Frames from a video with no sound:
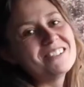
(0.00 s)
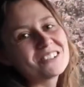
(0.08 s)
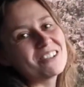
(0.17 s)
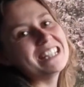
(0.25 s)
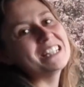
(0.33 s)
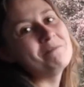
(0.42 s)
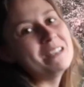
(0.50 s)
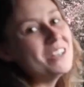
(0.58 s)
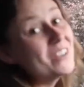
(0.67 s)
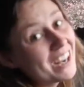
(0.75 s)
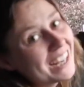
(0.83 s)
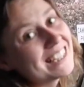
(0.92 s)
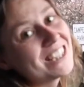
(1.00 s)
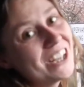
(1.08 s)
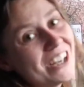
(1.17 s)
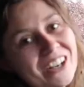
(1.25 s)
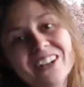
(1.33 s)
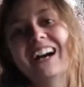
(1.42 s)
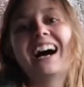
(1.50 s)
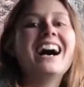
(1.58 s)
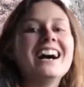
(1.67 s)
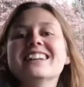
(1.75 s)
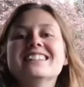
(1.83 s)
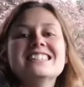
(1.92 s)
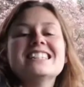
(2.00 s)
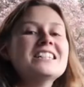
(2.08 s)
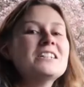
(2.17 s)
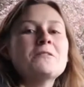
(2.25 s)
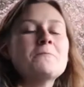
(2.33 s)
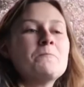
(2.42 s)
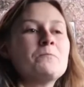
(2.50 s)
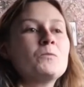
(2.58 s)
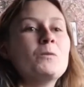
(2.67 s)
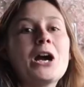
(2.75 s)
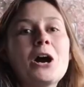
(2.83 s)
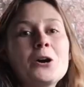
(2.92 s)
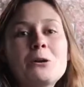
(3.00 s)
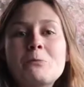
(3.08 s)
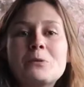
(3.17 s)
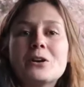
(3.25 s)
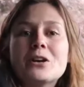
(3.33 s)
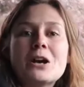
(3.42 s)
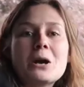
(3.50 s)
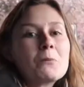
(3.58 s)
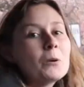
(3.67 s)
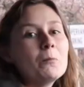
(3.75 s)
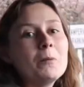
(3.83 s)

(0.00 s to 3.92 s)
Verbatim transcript: It's great to meet you guys too and we hope that we'll